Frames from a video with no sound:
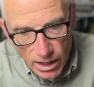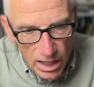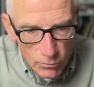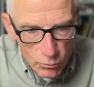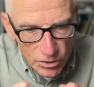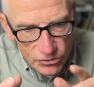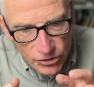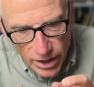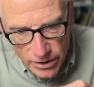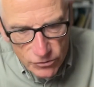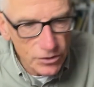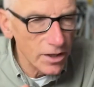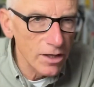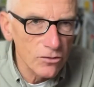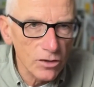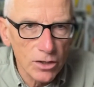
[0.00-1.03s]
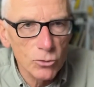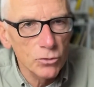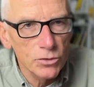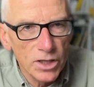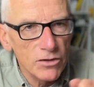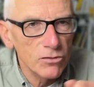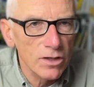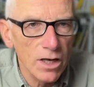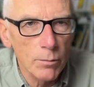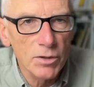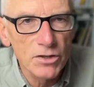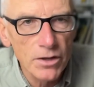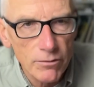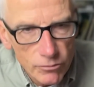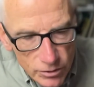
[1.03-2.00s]
if we change this and do this a little
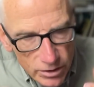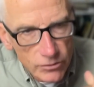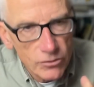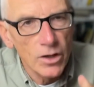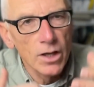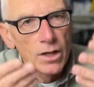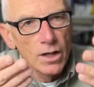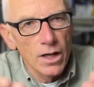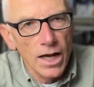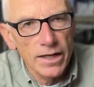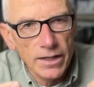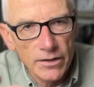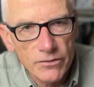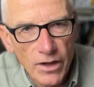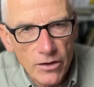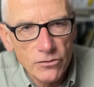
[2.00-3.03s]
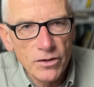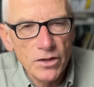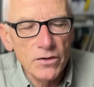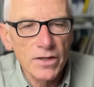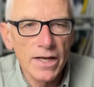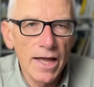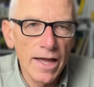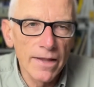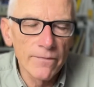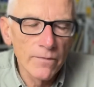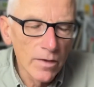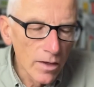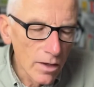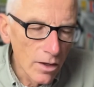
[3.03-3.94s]
bit different, and then test it again.